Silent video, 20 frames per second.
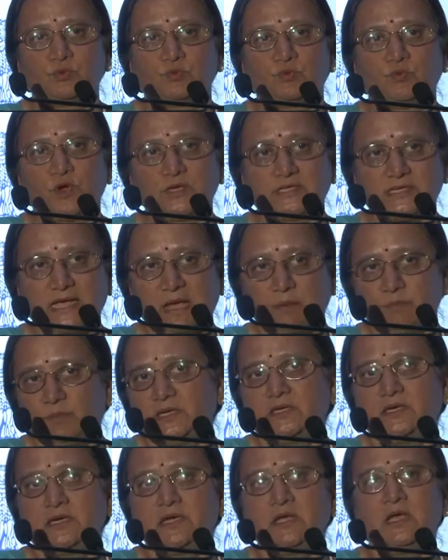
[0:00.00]
what
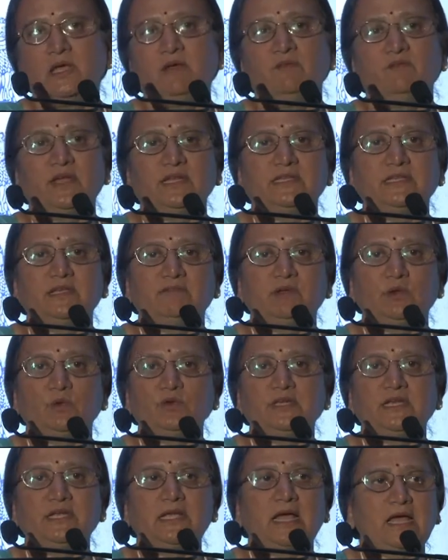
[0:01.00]
happened where there were
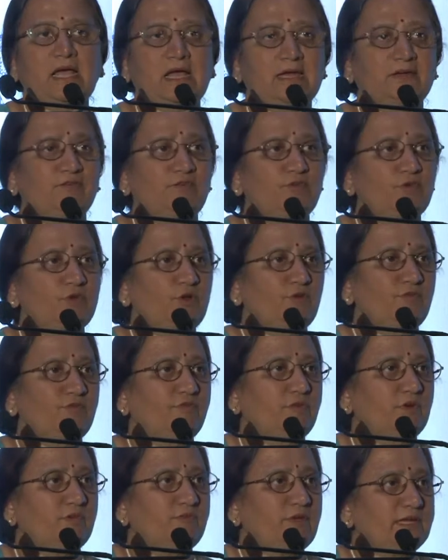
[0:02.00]
only a handful
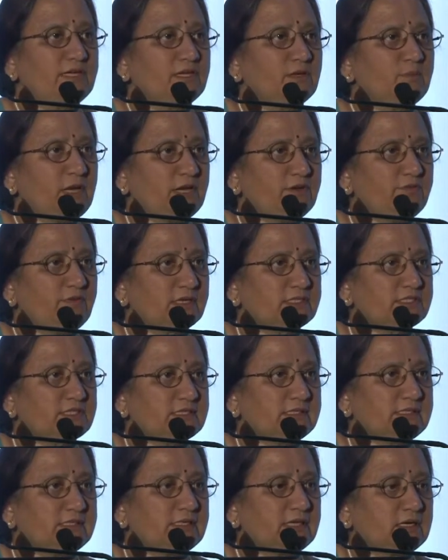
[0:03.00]
of vehicle
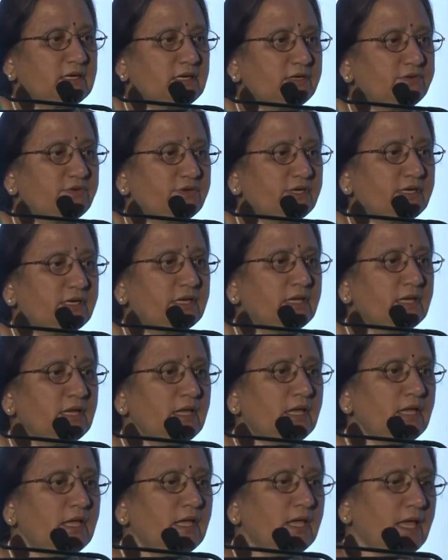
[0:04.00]
manufacturers in the country,
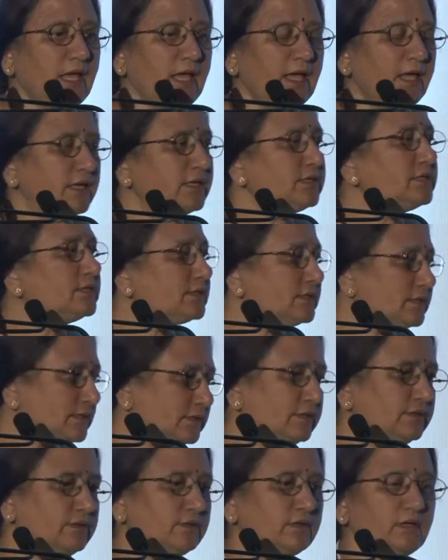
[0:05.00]
and
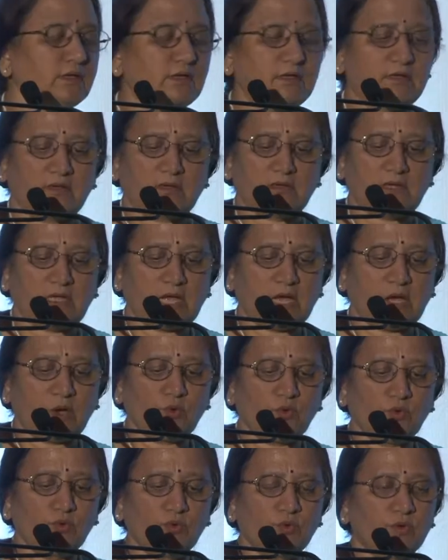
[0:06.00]

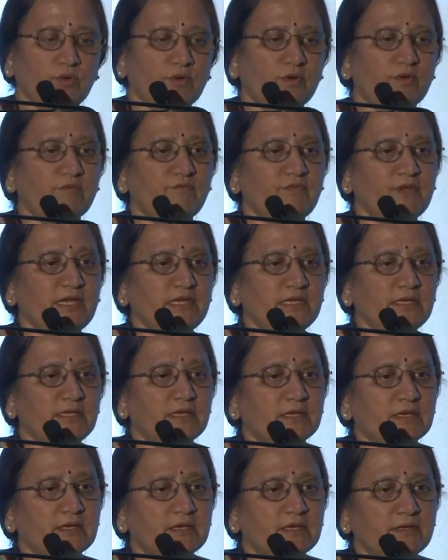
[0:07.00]
how we
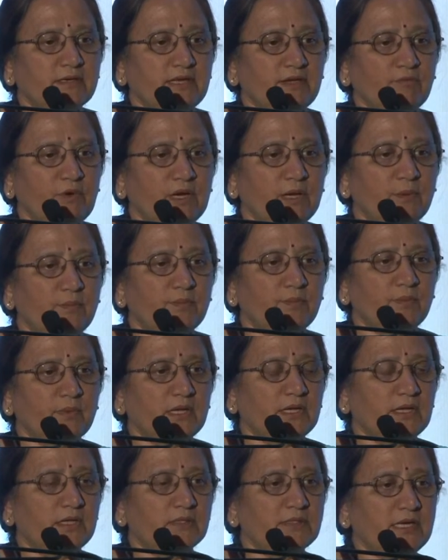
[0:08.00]
develop
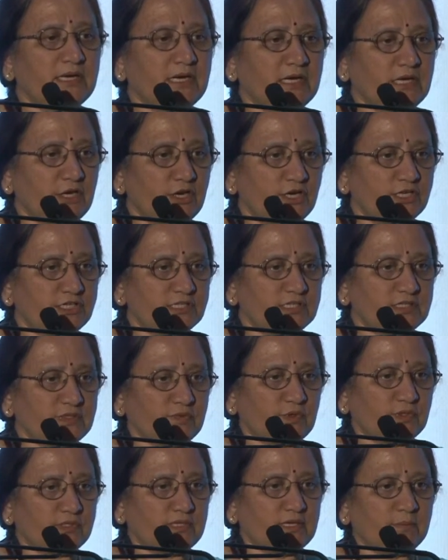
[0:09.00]
the regulations
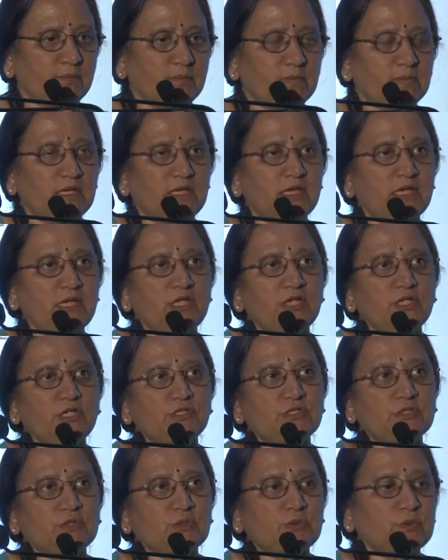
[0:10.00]
for them.
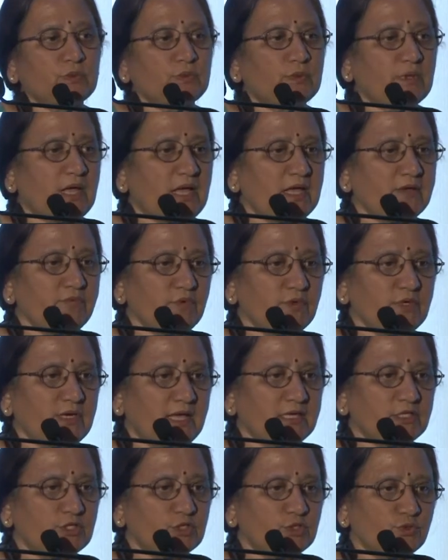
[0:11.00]
So I would
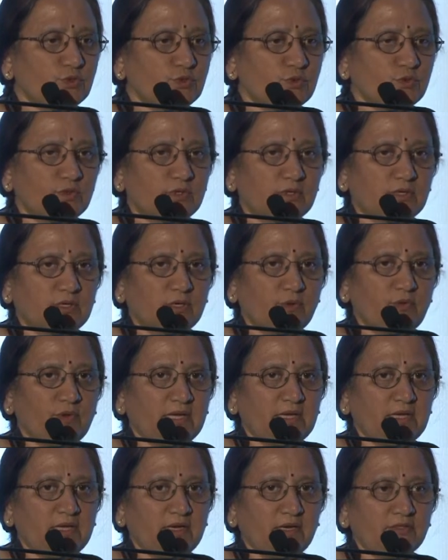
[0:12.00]
like to
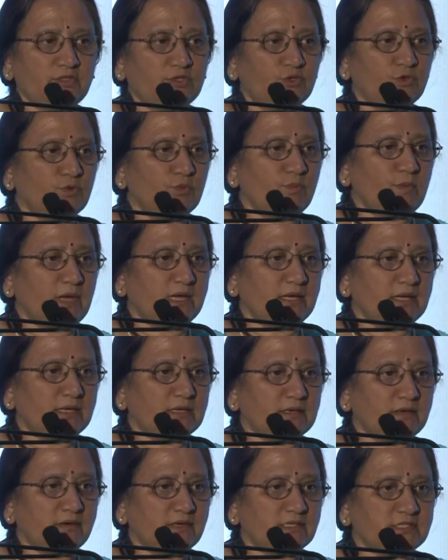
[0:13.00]
quickly run through
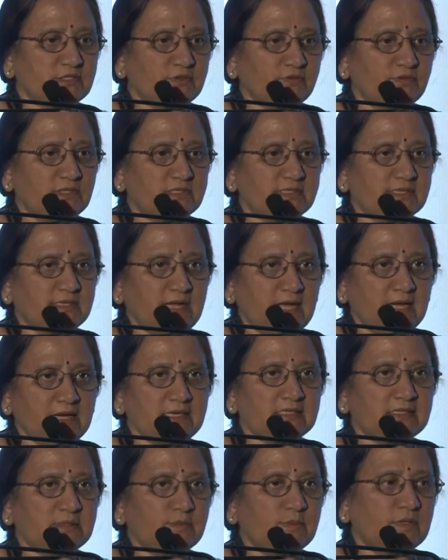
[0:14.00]
my rest of the
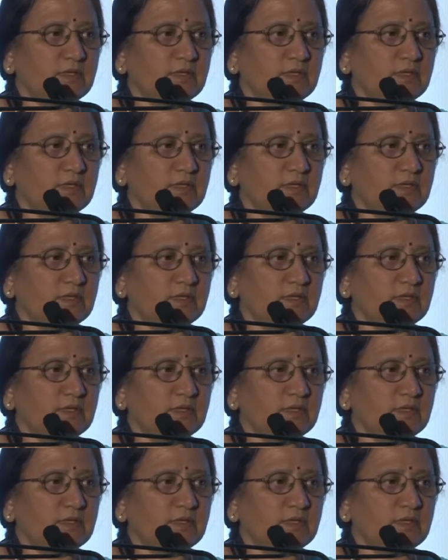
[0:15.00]
slides